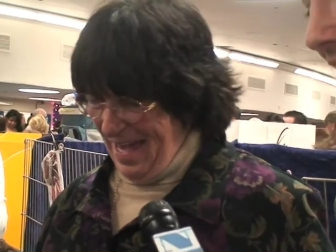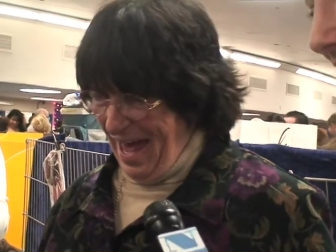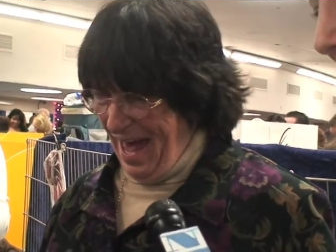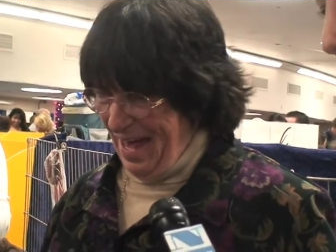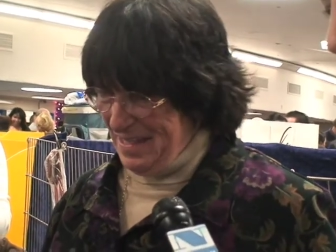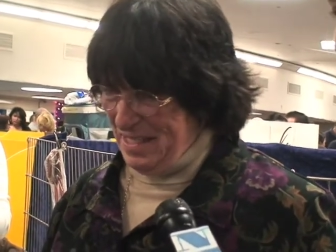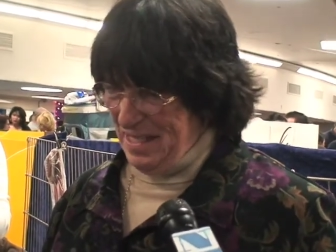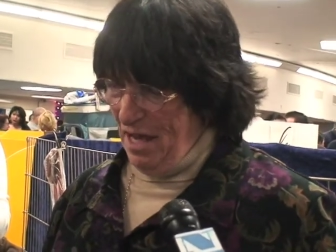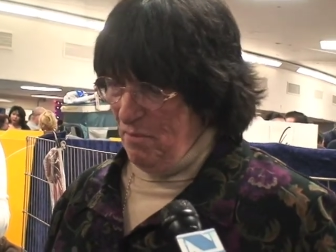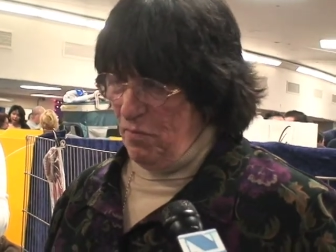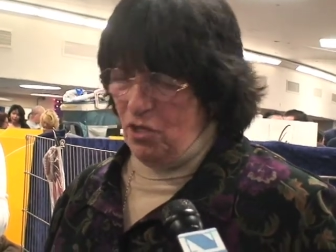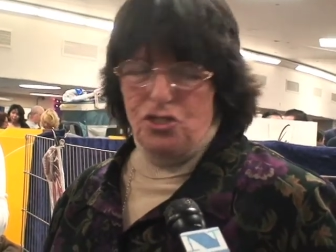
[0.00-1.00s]
yes,
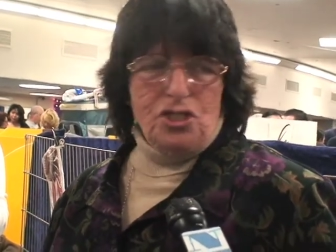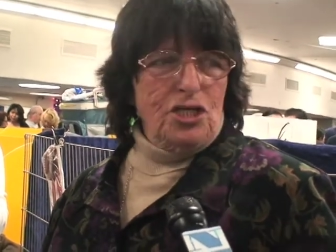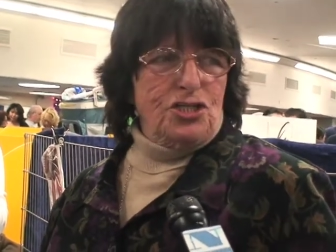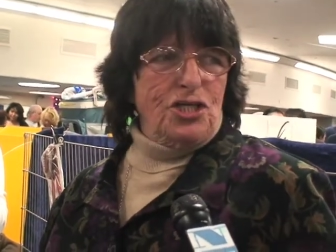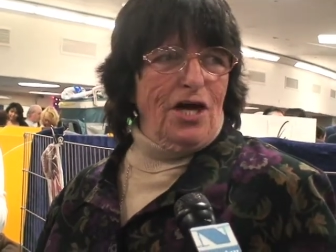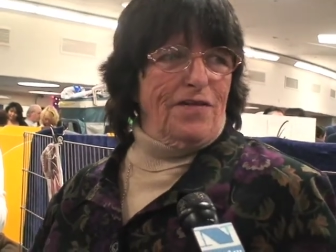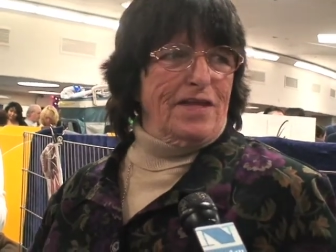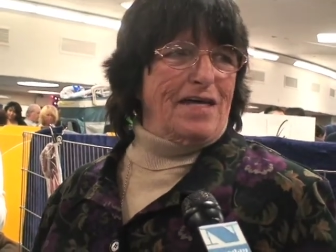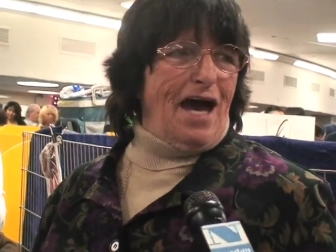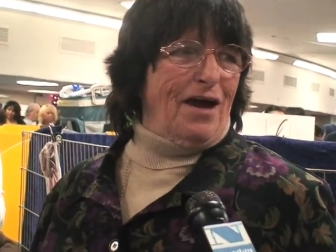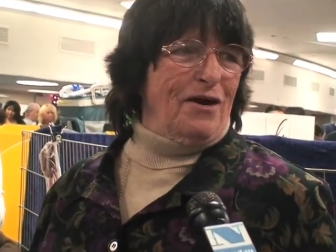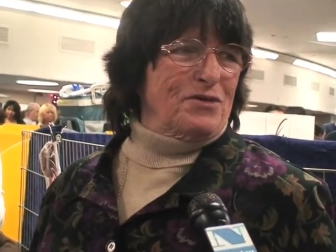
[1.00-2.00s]
but she'd share the
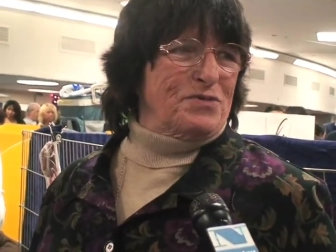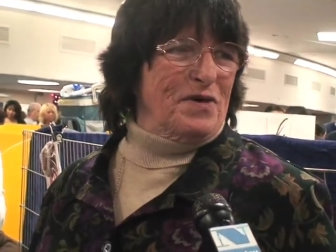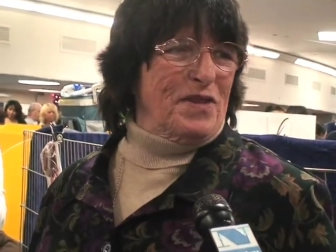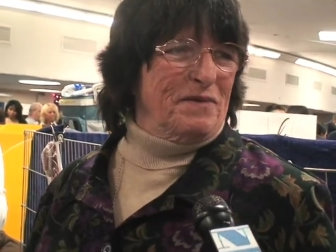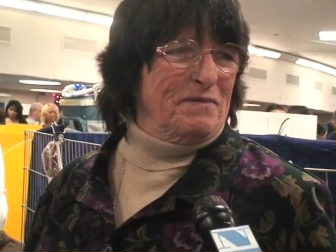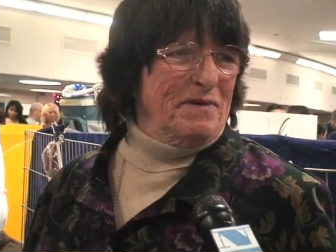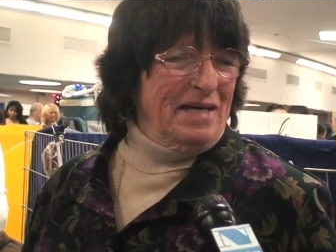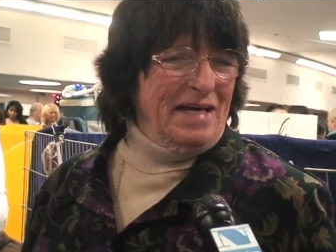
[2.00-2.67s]
tacos with him.